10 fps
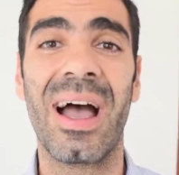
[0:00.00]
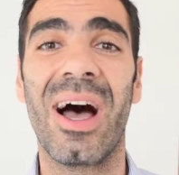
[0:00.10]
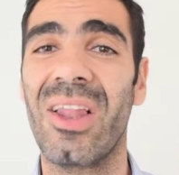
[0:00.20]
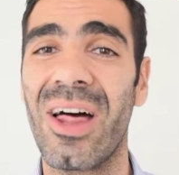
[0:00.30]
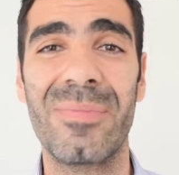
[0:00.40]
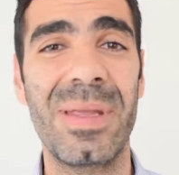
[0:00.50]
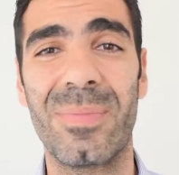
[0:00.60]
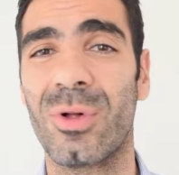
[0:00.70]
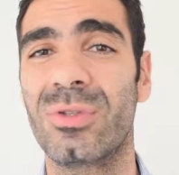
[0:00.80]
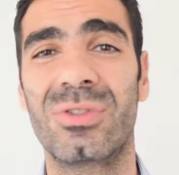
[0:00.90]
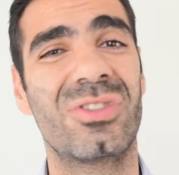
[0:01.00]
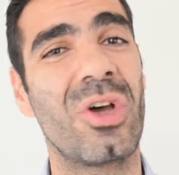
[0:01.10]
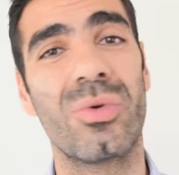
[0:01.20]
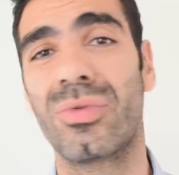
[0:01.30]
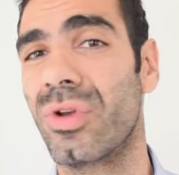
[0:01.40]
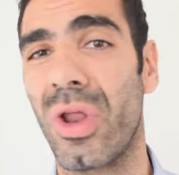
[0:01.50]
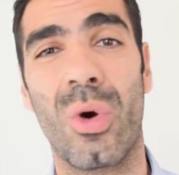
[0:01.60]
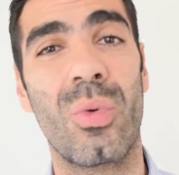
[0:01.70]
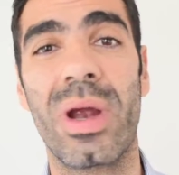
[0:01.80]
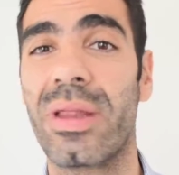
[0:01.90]
A lot of people don't know
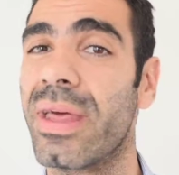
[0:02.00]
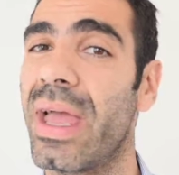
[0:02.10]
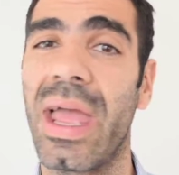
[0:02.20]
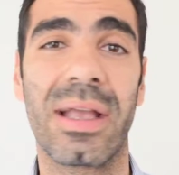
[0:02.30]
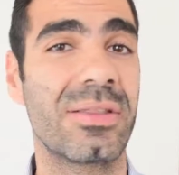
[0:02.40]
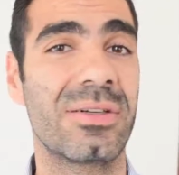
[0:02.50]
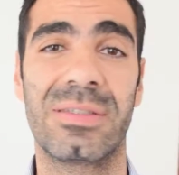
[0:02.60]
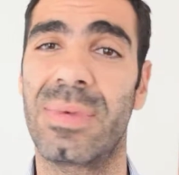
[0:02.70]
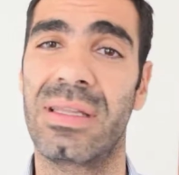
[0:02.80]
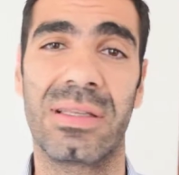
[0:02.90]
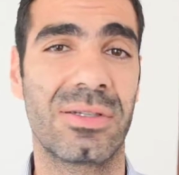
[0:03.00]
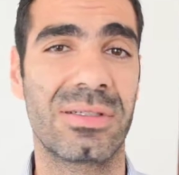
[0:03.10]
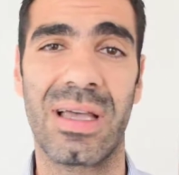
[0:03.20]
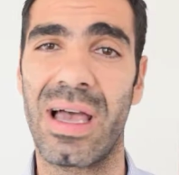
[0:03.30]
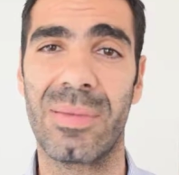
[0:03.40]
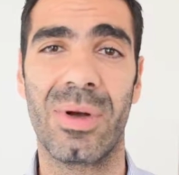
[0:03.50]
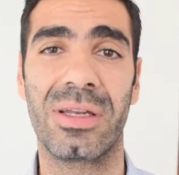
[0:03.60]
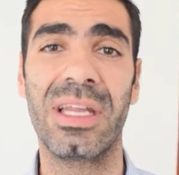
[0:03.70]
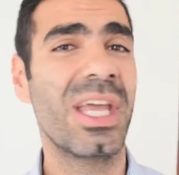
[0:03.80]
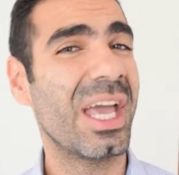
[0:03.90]
where the heck they're spending their time
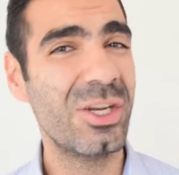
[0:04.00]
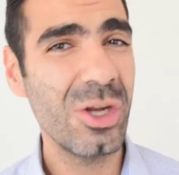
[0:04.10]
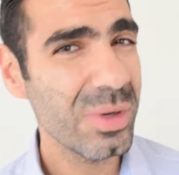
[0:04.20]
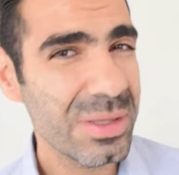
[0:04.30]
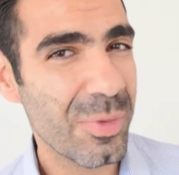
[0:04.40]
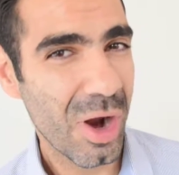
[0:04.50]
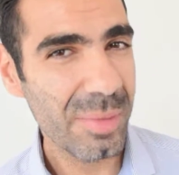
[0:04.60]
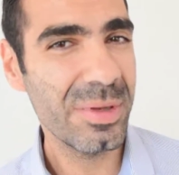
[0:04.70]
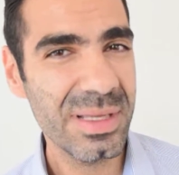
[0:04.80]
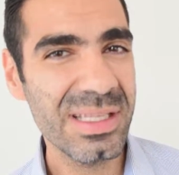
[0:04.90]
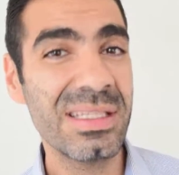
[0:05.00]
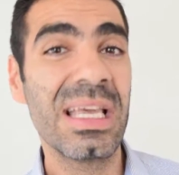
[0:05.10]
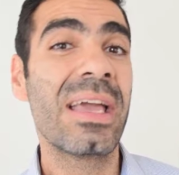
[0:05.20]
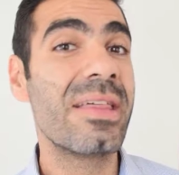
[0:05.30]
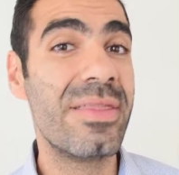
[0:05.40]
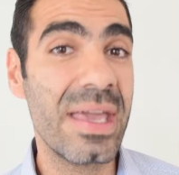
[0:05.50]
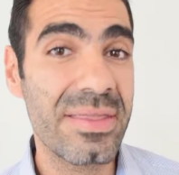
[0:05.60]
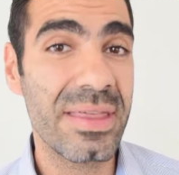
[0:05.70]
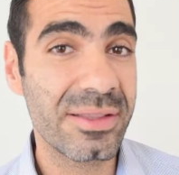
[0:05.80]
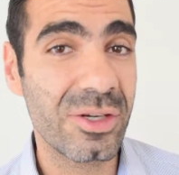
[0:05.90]
on. And you know what the problem is? They
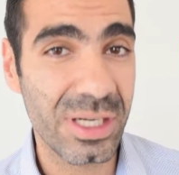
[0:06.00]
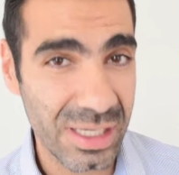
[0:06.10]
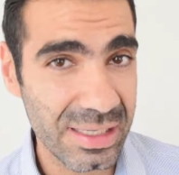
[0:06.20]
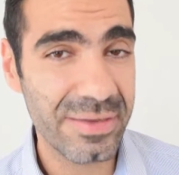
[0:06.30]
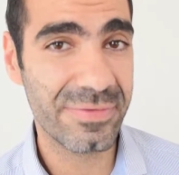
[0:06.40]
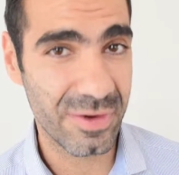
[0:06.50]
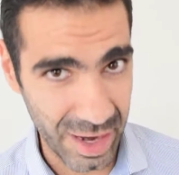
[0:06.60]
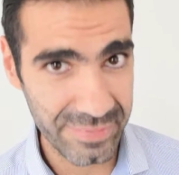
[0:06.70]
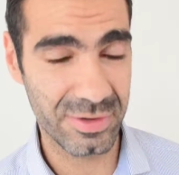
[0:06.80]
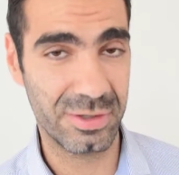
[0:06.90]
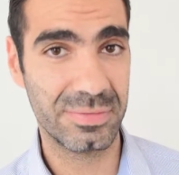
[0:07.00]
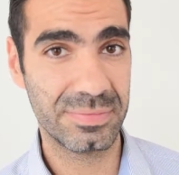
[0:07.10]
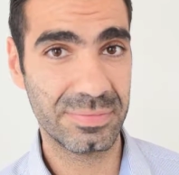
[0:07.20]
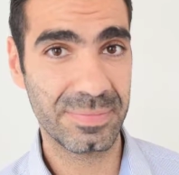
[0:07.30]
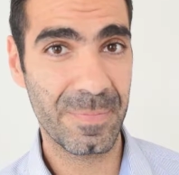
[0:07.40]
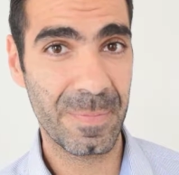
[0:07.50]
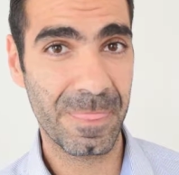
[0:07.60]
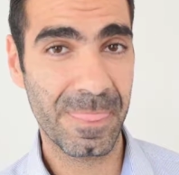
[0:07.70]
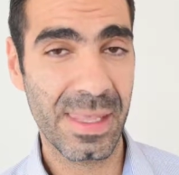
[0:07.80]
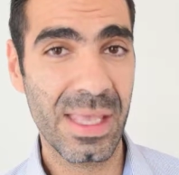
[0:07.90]
think they're going to live forever.
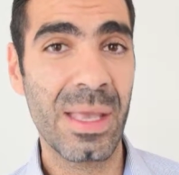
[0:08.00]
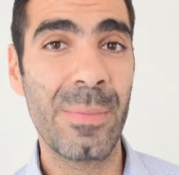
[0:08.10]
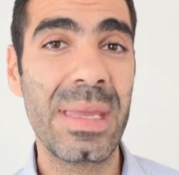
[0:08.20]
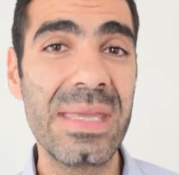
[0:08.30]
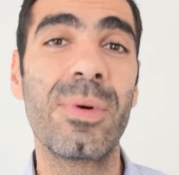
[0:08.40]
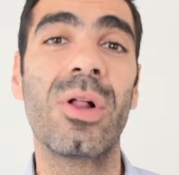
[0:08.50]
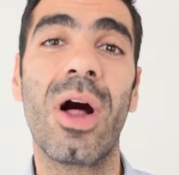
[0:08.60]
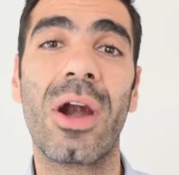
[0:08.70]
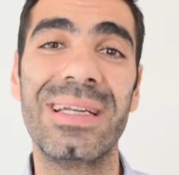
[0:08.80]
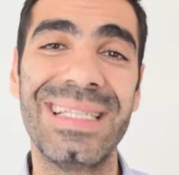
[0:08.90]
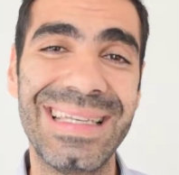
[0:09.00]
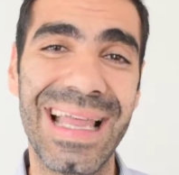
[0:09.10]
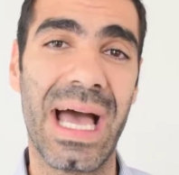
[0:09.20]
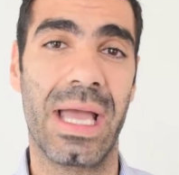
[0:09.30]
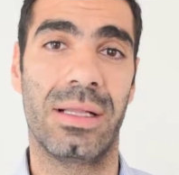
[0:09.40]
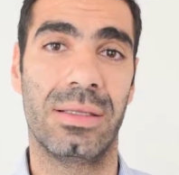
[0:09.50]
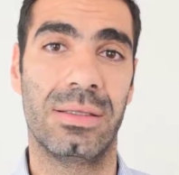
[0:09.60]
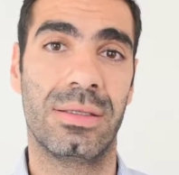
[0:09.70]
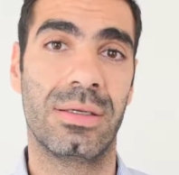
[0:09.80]
People are in denial